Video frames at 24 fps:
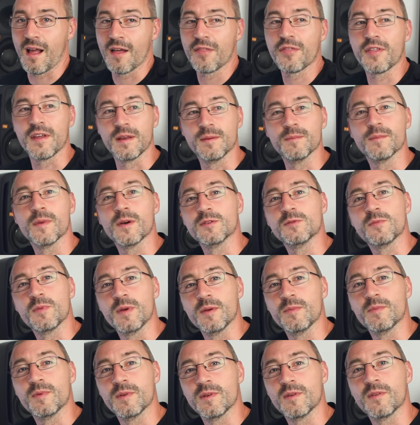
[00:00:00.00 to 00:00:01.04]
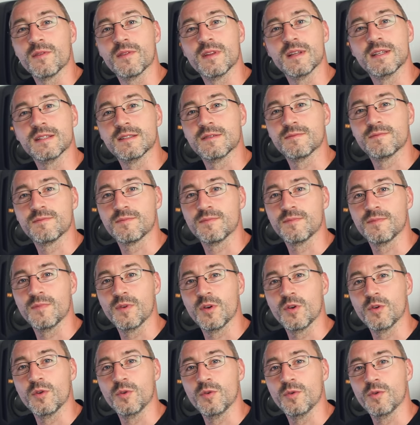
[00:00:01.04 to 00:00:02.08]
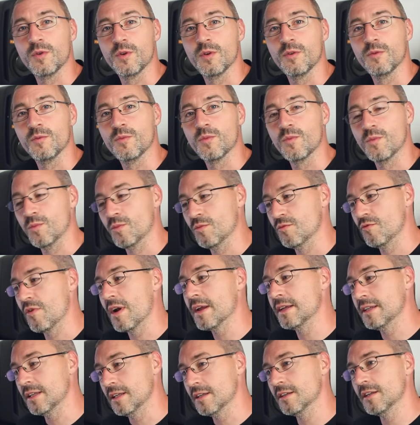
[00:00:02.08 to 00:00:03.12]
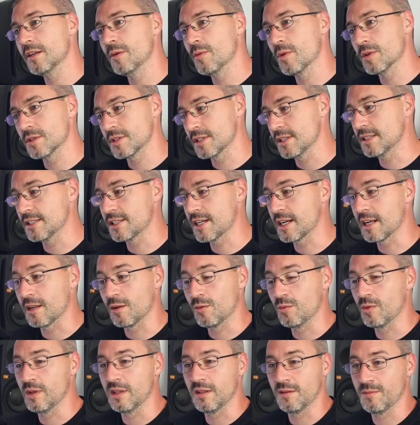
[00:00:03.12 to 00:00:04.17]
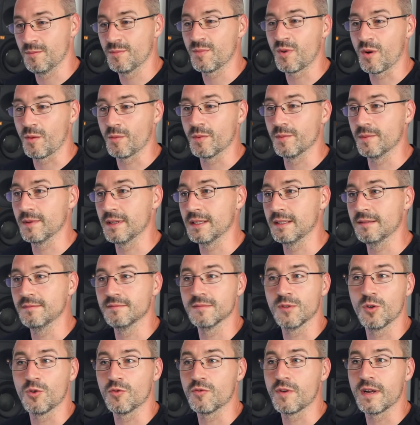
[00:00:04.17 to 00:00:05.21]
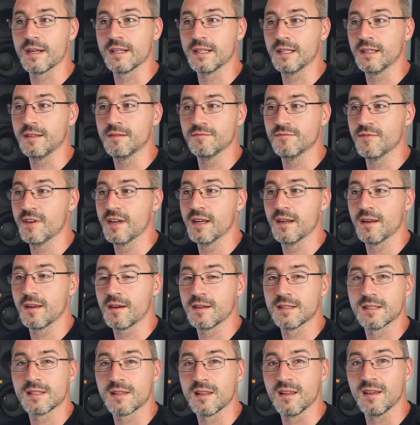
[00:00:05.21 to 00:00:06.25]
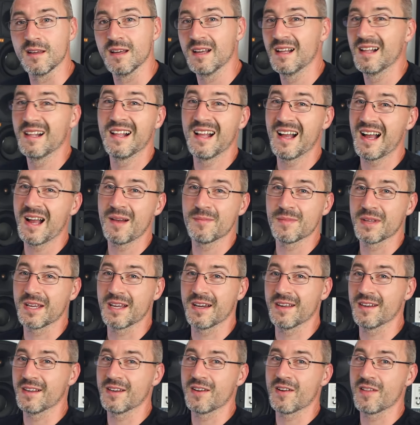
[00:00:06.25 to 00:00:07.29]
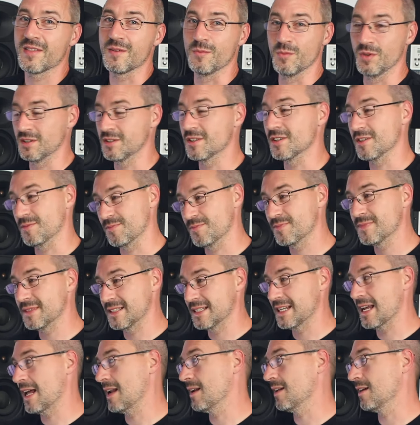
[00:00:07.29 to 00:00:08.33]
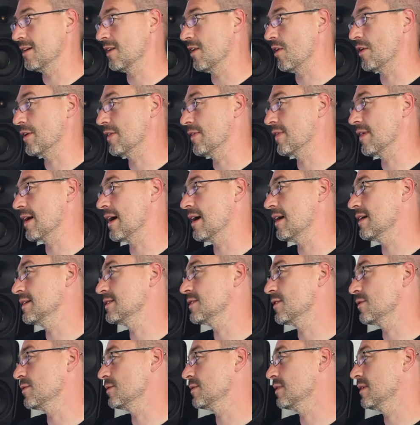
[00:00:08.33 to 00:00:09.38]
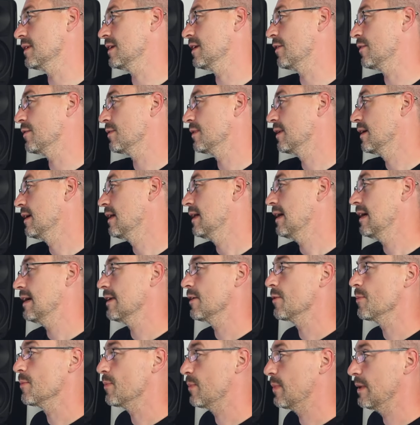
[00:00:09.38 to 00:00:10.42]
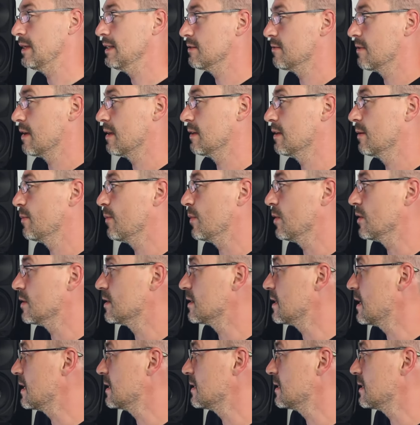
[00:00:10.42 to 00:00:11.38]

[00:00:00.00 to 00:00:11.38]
think most people on this who regularly watch this channel will probably already realise that I'm the kind of guy that will just tell a client that. I don't beat around the bush